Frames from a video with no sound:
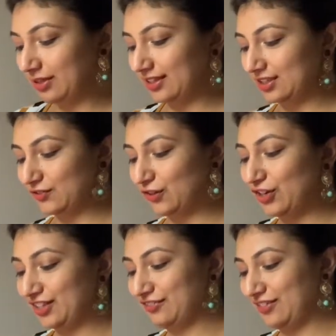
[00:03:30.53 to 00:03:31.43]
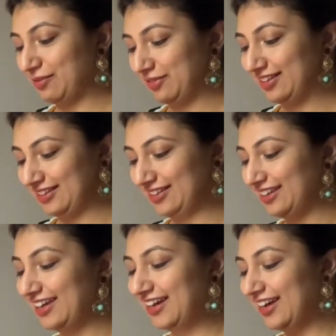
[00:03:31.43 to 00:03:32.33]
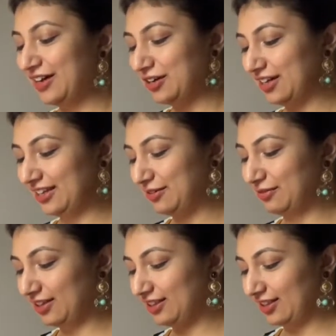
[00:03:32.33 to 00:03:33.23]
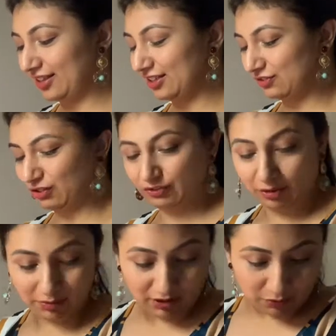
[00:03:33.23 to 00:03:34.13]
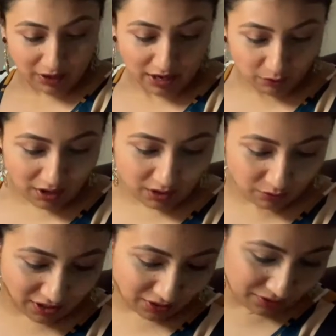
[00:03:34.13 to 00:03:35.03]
That's for the feminine. Anything else for the feminine? Ah, wow.